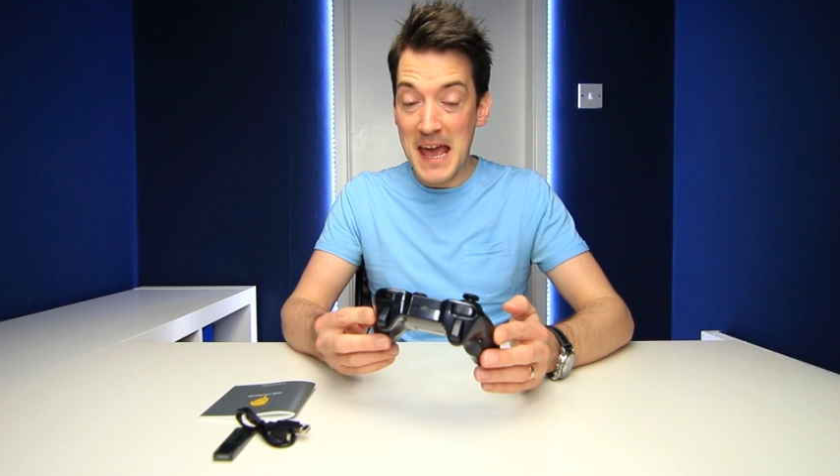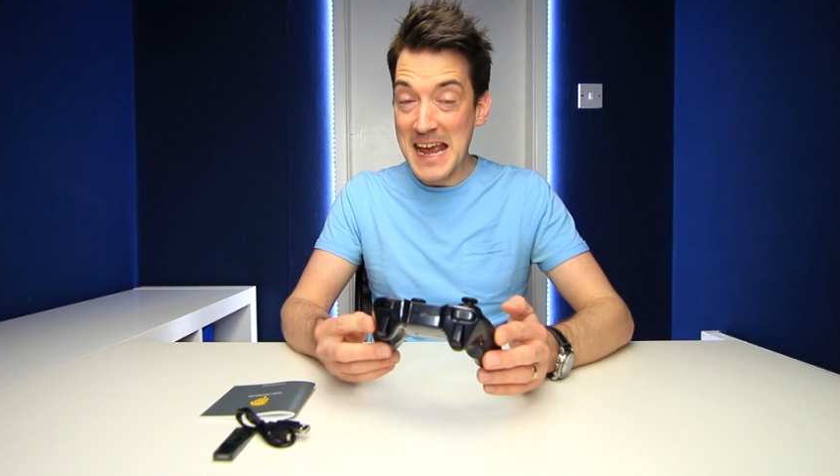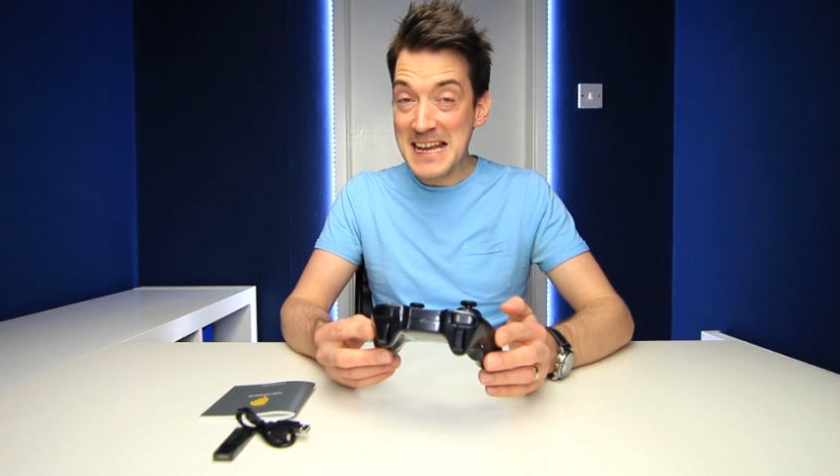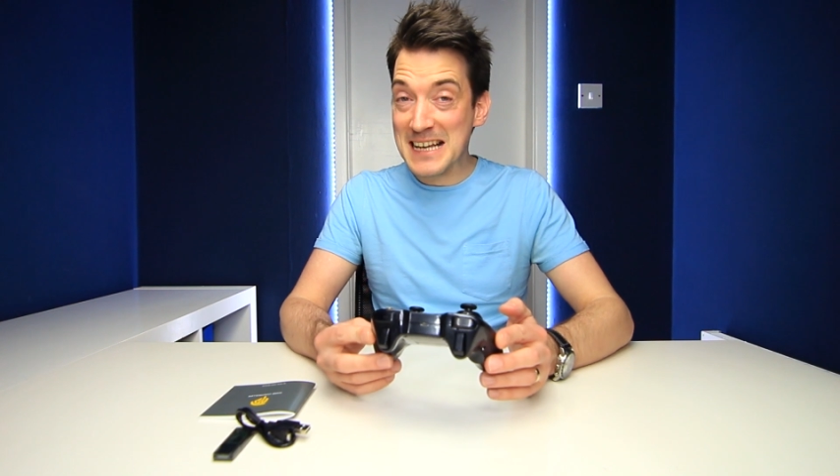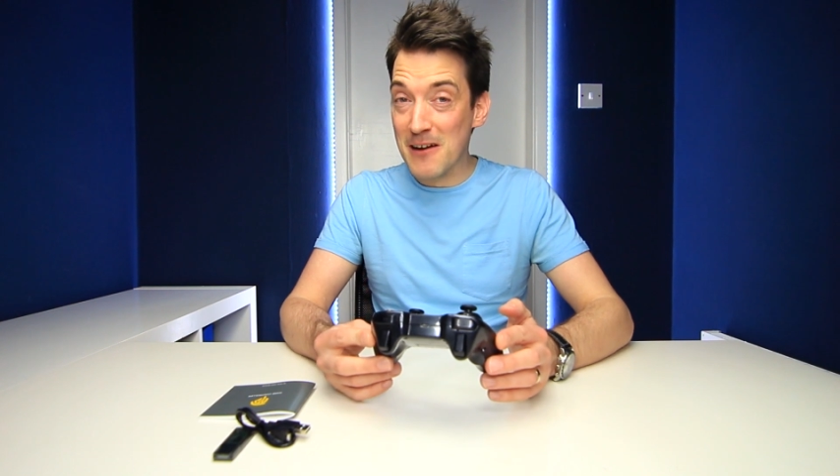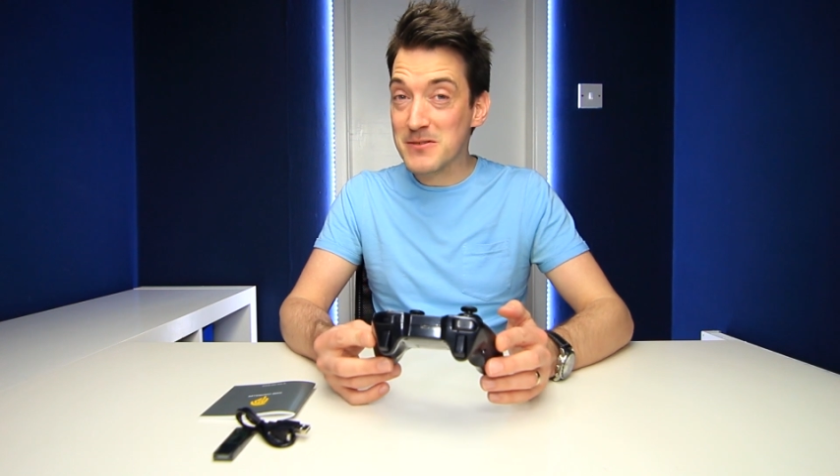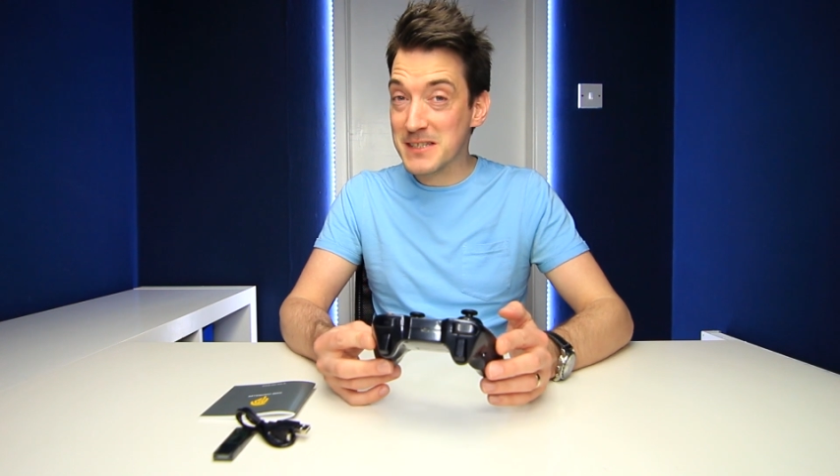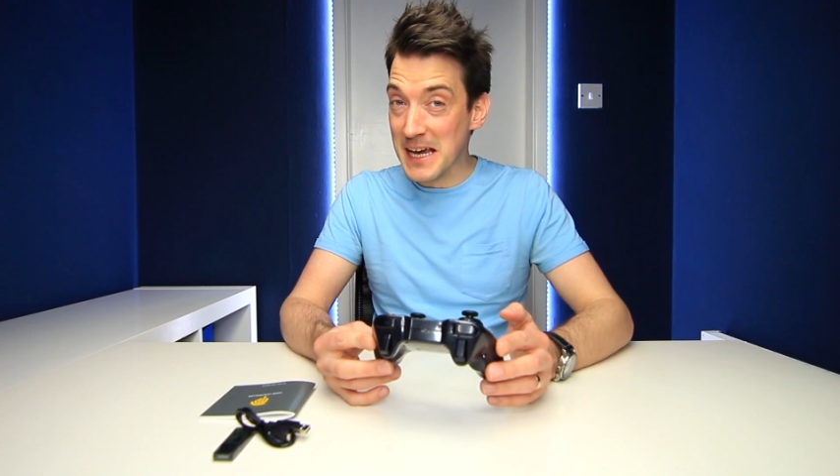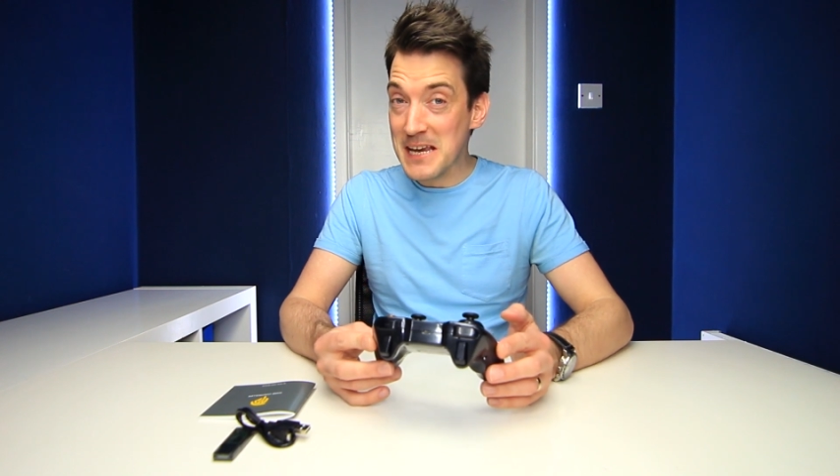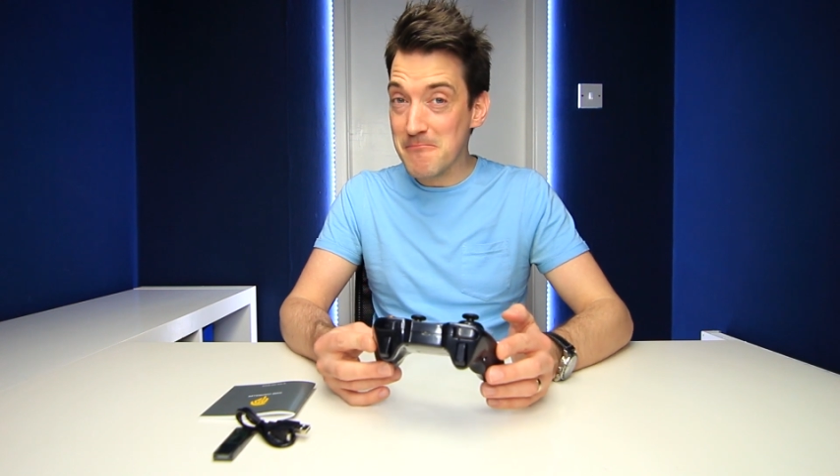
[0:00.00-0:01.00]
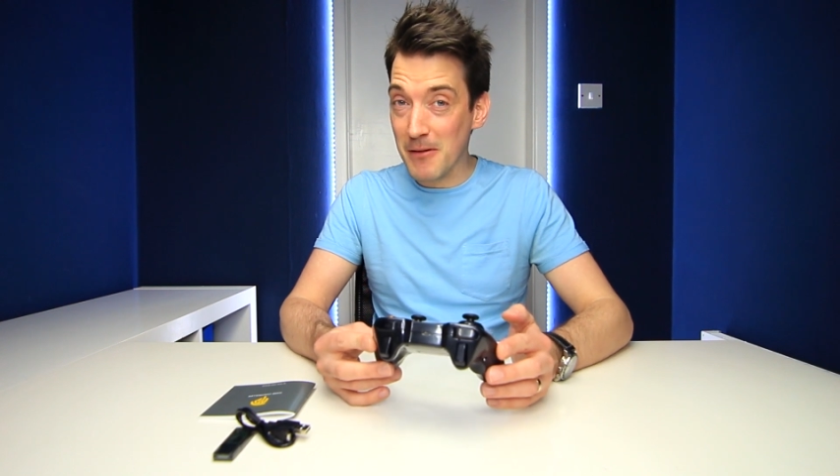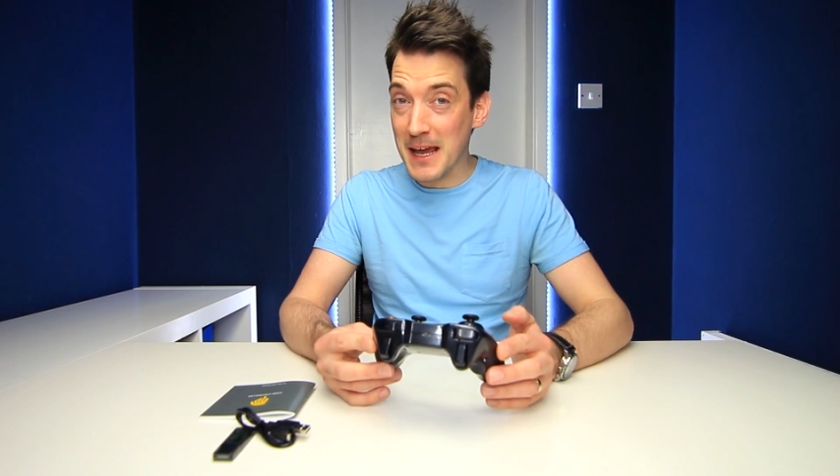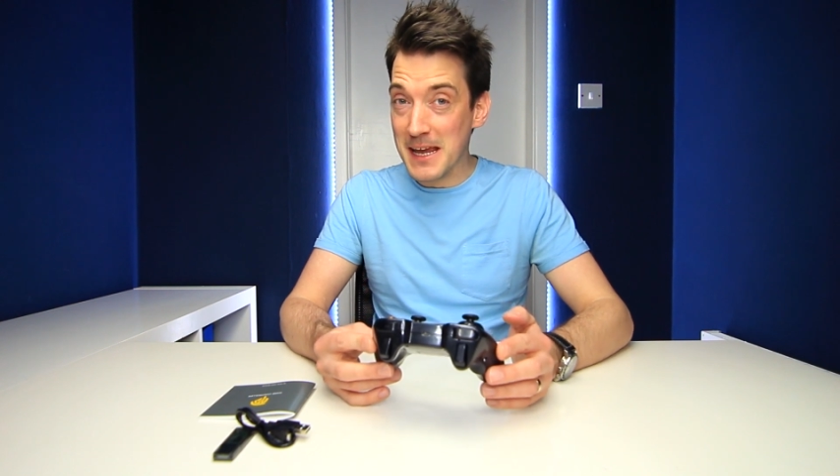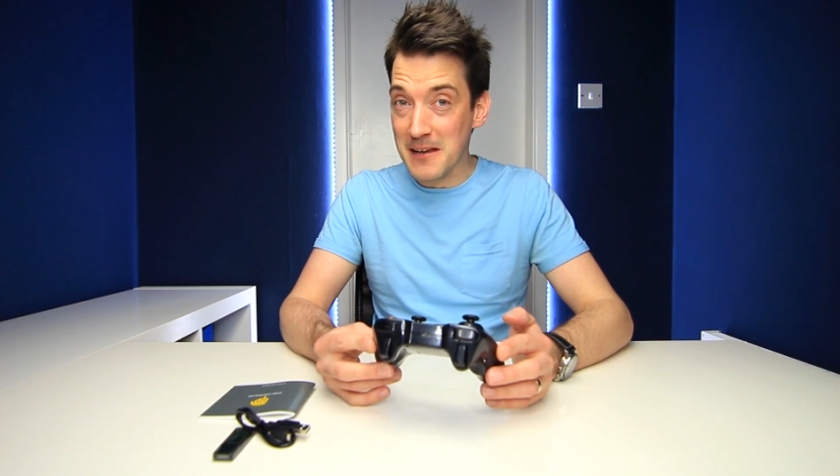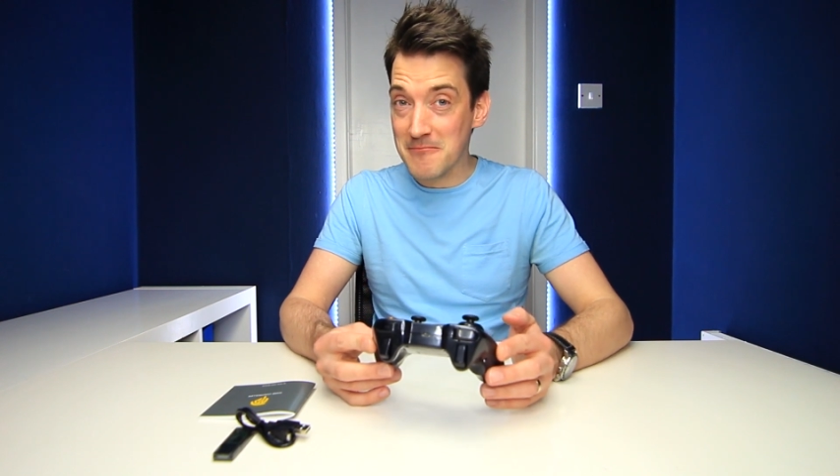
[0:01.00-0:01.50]
8 hours
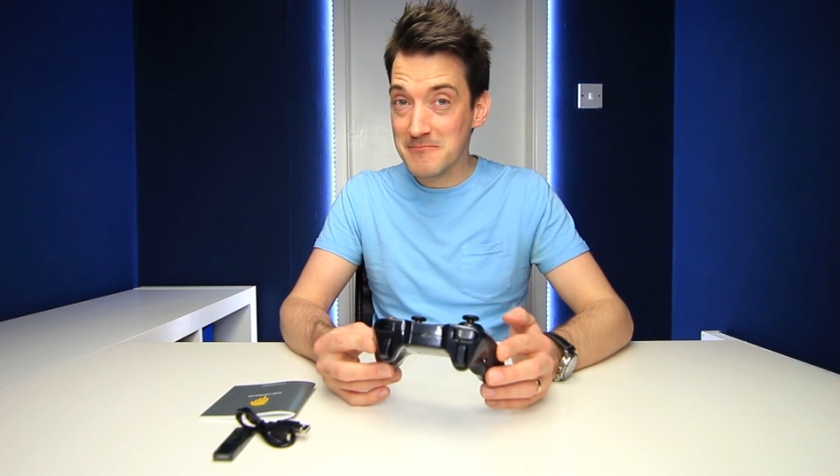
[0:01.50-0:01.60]
gameplay.